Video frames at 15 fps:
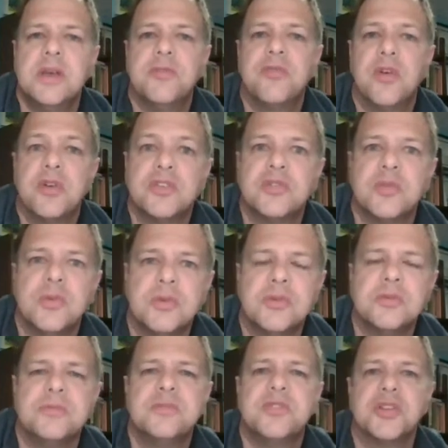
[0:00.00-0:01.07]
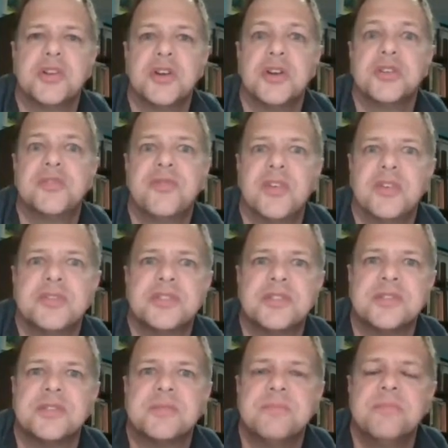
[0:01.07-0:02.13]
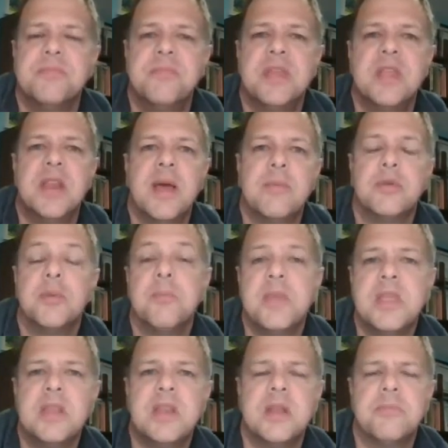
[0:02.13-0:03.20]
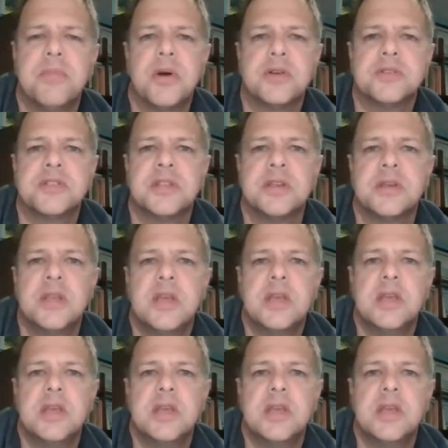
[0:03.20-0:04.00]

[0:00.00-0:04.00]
virtual church versus being able to meet in person,